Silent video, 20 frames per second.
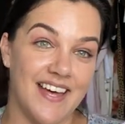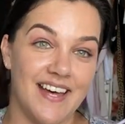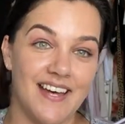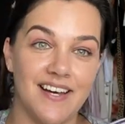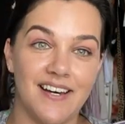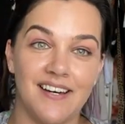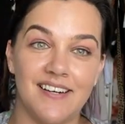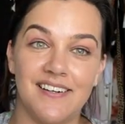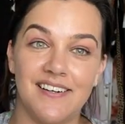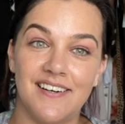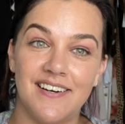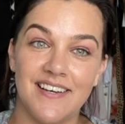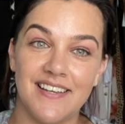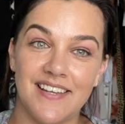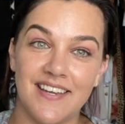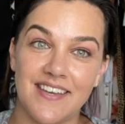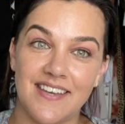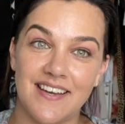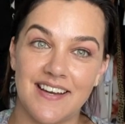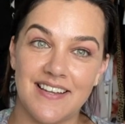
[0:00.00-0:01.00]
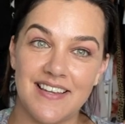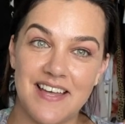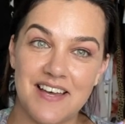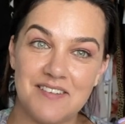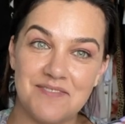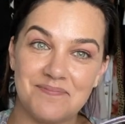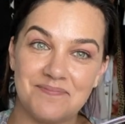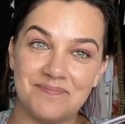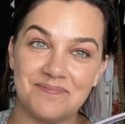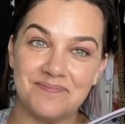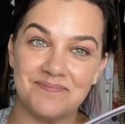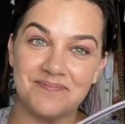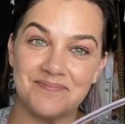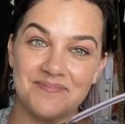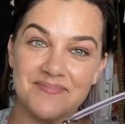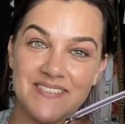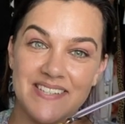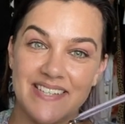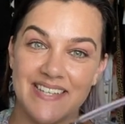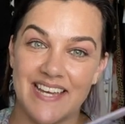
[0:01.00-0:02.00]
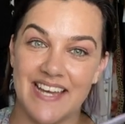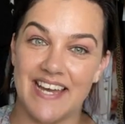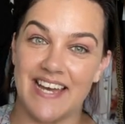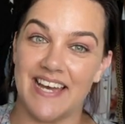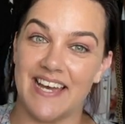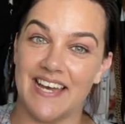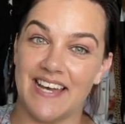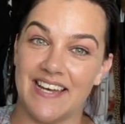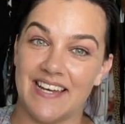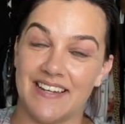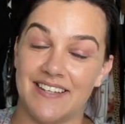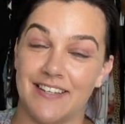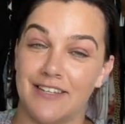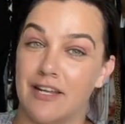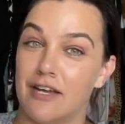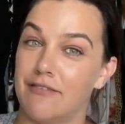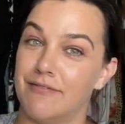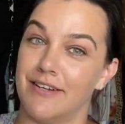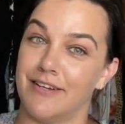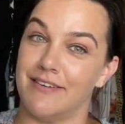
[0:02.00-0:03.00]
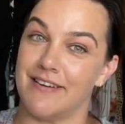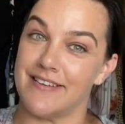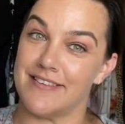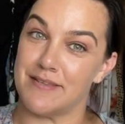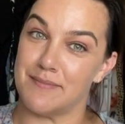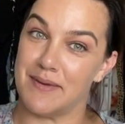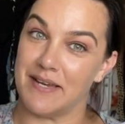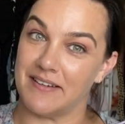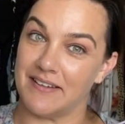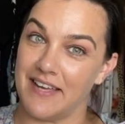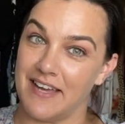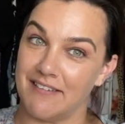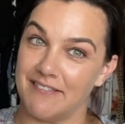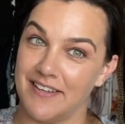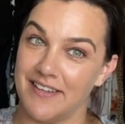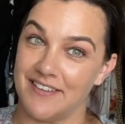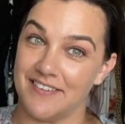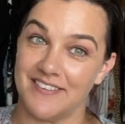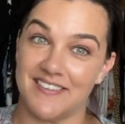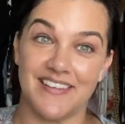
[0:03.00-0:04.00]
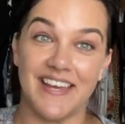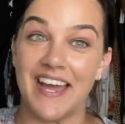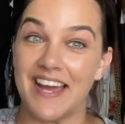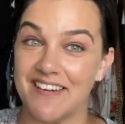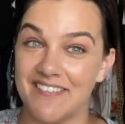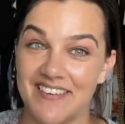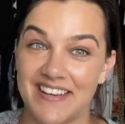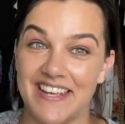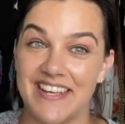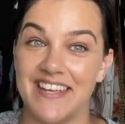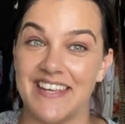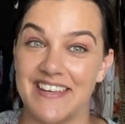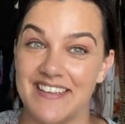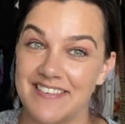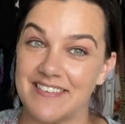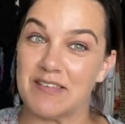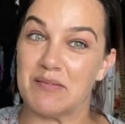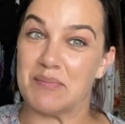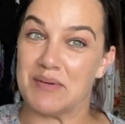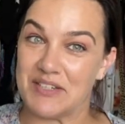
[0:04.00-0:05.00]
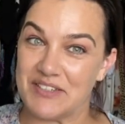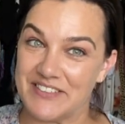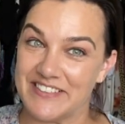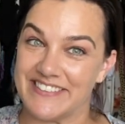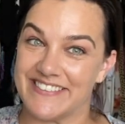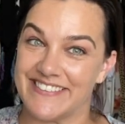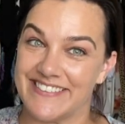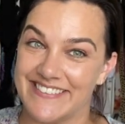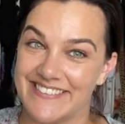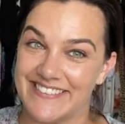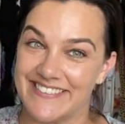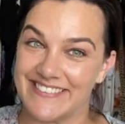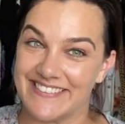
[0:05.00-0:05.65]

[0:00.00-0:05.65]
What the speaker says: Oh, the color. No regrets about Carrie though. Carrie is a bonus.